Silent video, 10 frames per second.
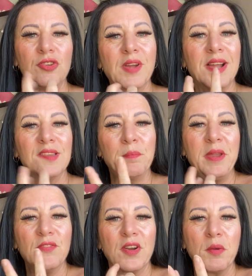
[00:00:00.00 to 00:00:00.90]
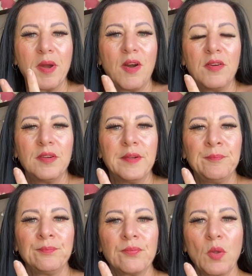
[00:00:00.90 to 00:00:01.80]
You can't speak very well.
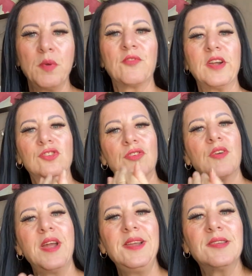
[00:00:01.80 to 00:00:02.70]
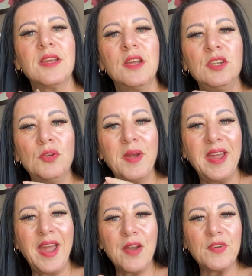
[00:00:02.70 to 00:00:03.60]
With retrograde, you
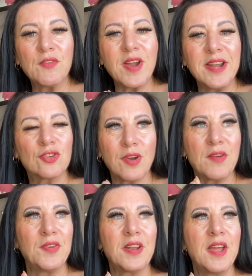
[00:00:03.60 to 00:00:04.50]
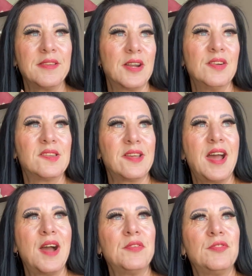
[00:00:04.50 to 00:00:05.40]
hit every red traffic light there is to
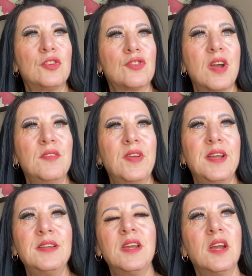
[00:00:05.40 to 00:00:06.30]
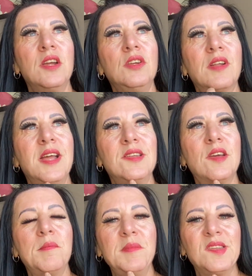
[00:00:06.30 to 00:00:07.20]
have. If you're driving, you'll end
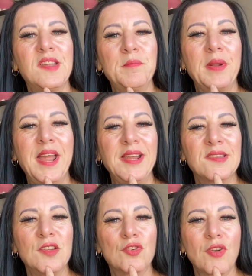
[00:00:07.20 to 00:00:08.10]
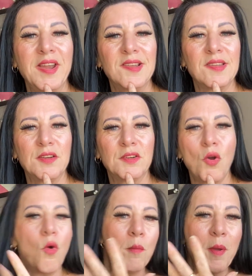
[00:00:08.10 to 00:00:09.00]
up missing planes and trains and
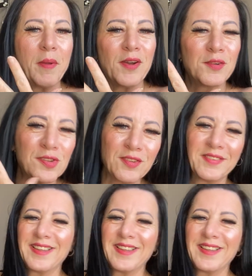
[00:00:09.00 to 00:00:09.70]
automobiles.